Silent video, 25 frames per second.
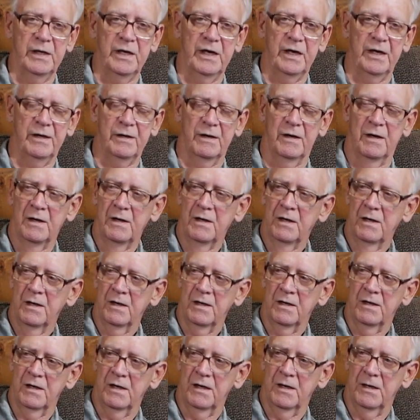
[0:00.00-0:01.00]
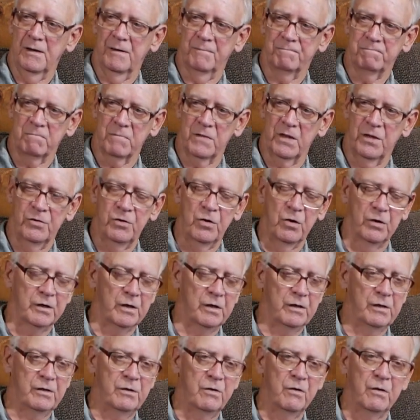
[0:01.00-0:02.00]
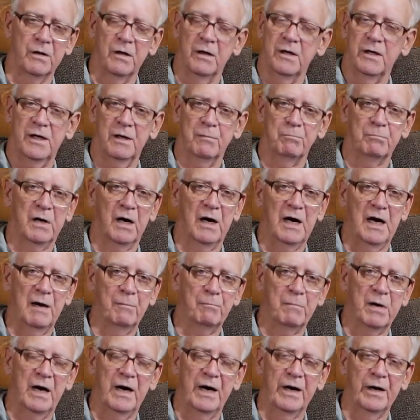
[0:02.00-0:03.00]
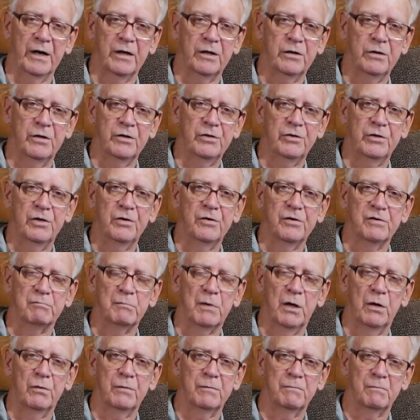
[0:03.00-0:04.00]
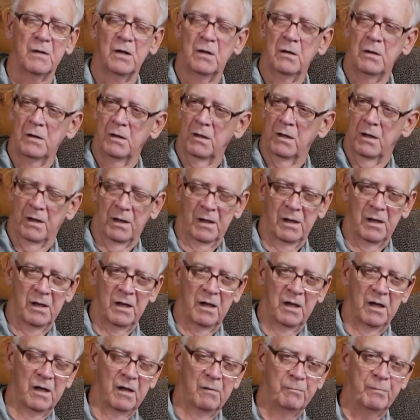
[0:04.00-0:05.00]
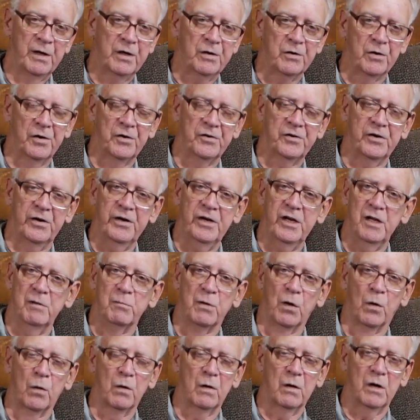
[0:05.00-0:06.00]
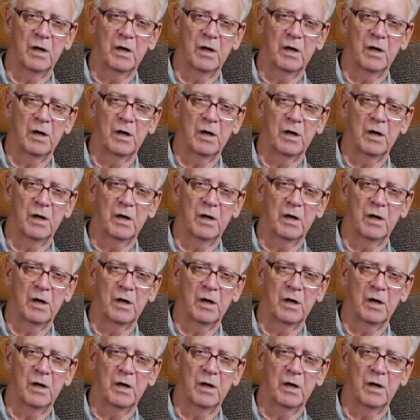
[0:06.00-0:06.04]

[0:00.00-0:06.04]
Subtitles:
And you can get by buying a good used boat, because anymore,